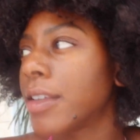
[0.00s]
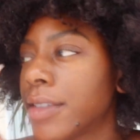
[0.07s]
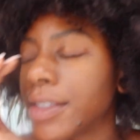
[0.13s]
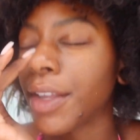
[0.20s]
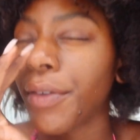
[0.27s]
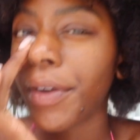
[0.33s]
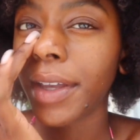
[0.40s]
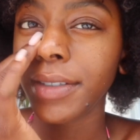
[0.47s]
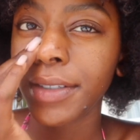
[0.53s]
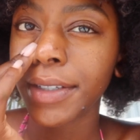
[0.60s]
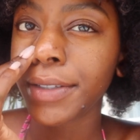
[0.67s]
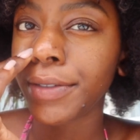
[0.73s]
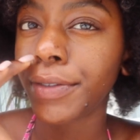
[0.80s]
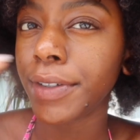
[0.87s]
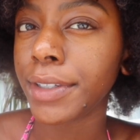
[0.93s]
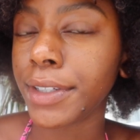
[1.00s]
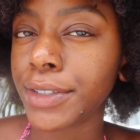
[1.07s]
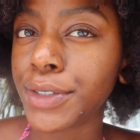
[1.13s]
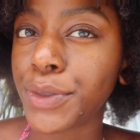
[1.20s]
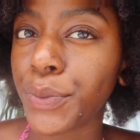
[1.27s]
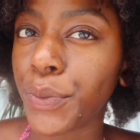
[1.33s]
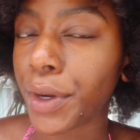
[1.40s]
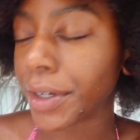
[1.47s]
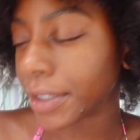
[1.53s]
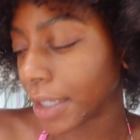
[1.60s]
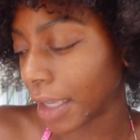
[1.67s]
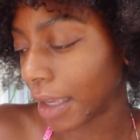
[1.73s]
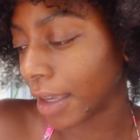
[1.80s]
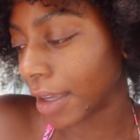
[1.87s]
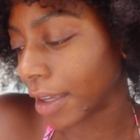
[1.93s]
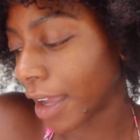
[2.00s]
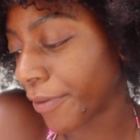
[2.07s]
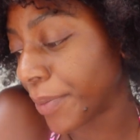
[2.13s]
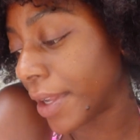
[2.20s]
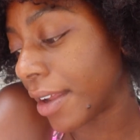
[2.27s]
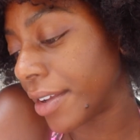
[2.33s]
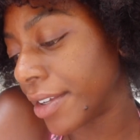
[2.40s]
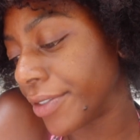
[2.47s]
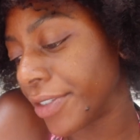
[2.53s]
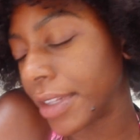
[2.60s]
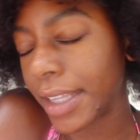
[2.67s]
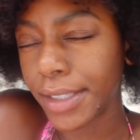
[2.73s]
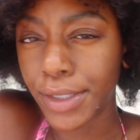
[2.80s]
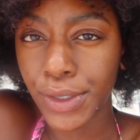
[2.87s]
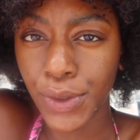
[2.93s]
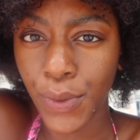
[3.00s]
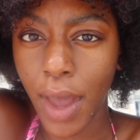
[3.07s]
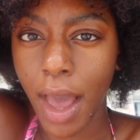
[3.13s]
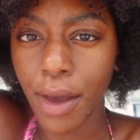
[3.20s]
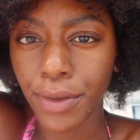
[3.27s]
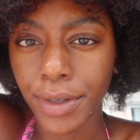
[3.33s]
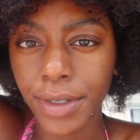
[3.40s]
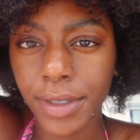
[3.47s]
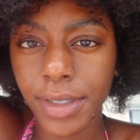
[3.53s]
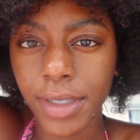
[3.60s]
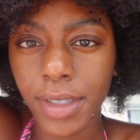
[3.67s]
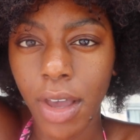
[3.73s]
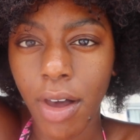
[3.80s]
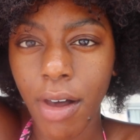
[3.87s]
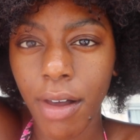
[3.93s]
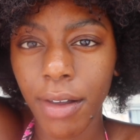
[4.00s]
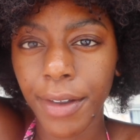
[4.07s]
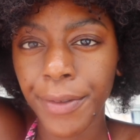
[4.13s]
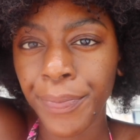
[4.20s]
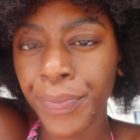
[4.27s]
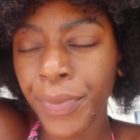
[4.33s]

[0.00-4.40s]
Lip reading: So I just finished working. I've been out here for like 2 hours, y'all.